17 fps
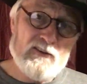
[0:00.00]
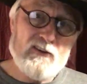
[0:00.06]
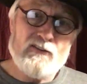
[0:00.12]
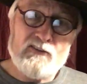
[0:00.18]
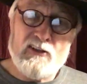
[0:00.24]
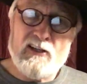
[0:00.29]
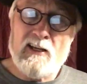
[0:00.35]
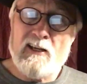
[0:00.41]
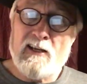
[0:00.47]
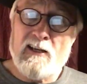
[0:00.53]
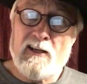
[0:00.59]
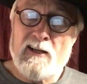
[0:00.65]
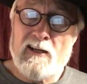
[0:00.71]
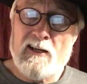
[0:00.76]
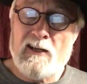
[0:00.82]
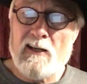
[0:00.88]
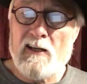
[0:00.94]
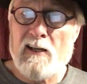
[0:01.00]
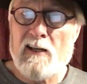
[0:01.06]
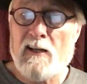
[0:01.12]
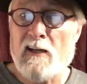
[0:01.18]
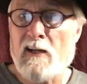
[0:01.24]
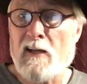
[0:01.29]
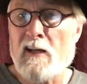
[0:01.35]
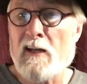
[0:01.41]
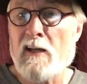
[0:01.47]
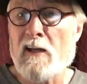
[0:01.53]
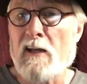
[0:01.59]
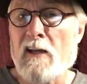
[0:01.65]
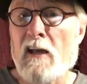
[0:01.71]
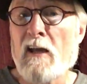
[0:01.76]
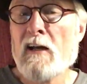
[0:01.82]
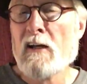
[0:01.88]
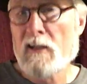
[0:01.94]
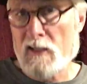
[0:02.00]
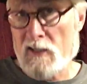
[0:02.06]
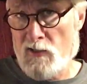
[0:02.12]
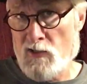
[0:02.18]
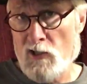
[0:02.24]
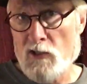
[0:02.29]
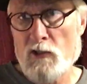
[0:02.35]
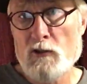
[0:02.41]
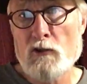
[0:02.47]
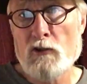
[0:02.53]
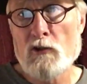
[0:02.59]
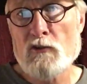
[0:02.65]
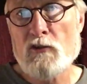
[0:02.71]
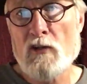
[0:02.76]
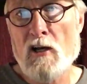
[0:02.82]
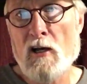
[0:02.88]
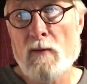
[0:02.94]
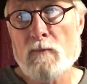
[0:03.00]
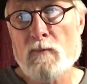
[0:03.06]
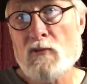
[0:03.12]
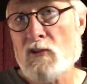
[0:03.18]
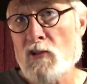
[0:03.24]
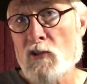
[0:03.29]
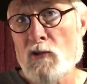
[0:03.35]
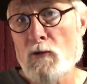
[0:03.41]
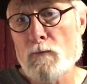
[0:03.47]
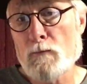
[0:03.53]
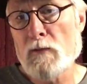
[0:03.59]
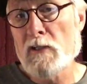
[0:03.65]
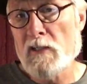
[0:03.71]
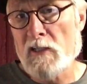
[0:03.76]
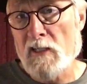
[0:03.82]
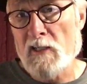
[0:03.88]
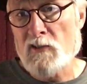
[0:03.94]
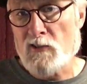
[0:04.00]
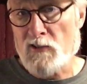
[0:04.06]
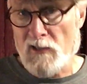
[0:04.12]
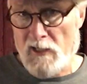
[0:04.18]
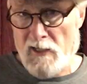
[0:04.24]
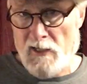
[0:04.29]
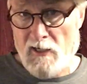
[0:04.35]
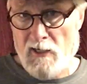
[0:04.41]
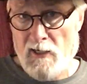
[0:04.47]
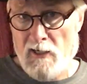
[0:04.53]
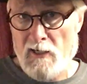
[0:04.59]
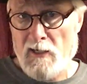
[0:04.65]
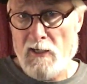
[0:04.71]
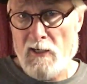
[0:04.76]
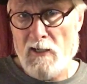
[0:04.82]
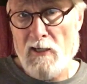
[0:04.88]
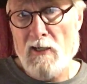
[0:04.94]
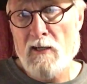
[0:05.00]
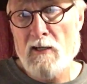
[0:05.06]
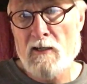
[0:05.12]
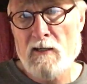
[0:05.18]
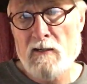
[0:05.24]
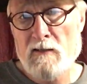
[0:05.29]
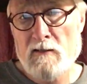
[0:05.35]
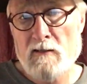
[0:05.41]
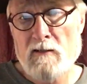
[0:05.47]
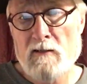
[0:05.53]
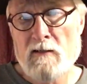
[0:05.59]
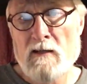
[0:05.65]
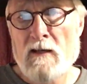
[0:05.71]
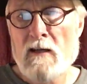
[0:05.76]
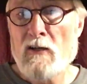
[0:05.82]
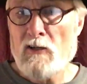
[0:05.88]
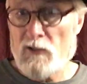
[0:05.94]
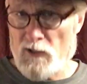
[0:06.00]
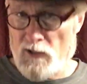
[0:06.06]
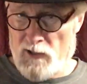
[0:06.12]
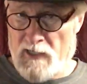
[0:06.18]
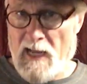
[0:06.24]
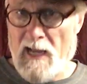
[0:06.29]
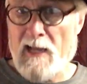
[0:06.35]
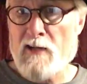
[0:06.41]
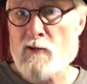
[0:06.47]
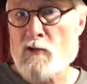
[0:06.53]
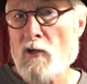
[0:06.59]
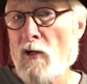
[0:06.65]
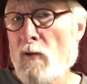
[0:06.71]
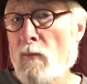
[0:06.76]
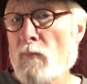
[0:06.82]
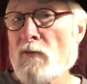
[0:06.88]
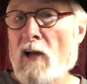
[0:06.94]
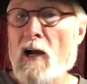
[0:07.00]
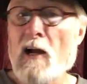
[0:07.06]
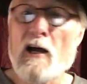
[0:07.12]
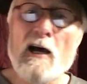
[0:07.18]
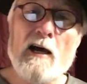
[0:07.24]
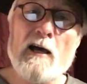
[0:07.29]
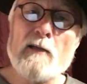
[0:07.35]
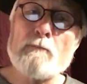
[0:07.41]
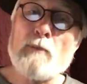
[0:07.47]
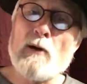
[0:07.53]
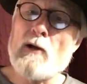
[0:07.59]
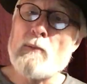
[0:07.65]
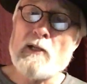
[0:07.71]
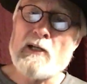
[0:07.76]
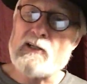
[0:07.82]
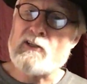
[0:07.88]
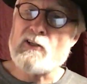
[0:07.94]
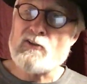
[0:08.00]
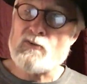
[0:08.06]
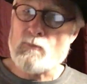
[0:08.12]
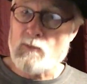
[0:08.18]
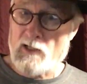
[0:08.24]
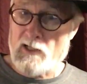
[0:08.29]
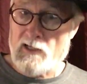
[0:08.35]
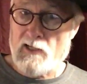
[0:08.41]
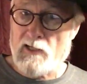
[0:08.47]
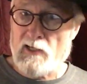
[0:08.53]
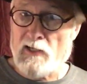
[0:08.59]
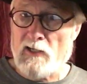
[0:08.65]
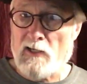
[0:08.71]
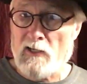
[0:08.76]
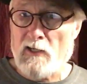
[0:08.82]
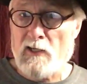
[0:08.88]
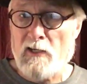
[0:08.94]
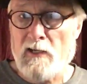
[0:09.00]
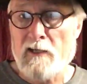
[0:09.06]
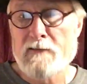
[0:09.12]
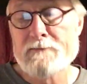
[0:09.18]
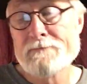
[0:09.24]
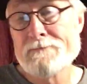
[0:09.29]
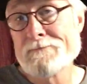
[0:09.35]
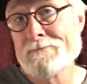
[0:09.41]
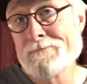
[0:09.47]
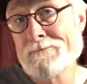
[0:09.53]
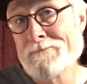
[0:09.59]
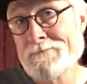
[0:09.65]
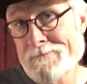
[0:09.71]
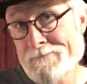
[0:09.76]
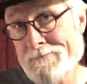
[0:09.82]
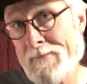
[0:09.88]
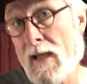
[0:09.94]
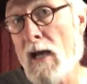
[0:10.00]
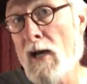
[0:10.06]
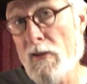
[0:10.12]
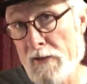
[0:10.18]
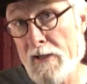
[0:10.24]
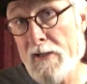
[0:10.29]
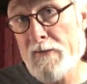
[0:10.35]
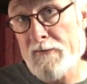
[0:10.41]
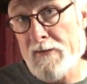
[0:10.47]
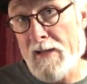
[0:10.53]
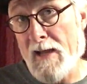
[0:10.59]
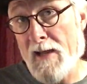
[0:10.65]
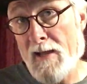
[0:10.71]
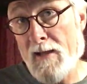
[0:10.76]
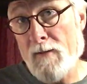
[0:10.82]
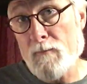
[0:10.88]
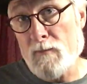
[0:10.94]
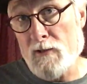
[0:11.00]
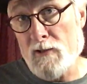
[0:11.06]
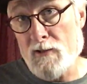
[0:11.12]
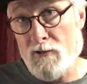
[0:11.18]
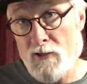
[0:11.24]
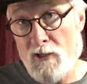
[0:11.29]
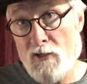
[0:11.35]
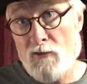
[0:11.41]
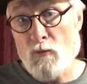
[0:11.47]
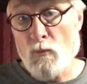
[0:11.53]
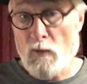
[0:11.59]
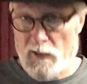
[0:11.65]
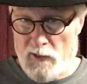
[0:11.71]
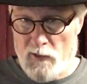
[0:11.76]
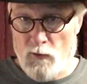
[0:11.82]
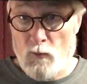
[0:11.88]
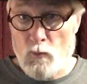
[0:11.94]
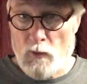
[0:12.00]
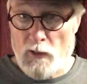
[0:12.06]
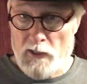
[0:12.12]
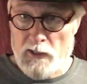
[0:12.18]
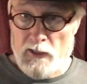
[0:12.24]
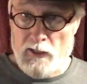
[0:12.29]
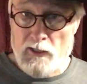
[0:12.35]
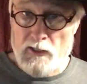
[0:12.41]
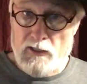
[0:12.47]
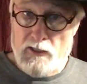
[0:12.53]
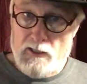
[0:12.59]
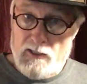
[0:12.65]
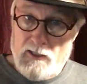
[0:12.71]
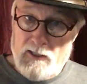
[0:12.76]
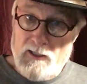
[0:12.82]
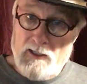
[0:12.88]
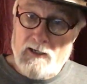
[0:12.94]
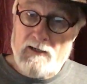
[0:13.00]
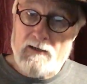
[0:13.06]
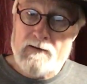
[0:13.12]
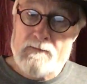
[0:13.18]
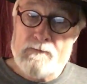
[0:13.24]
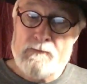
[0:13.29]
to say, 'cause you do something stupid each day. Tantrums are on public display. I think it's time you just went away.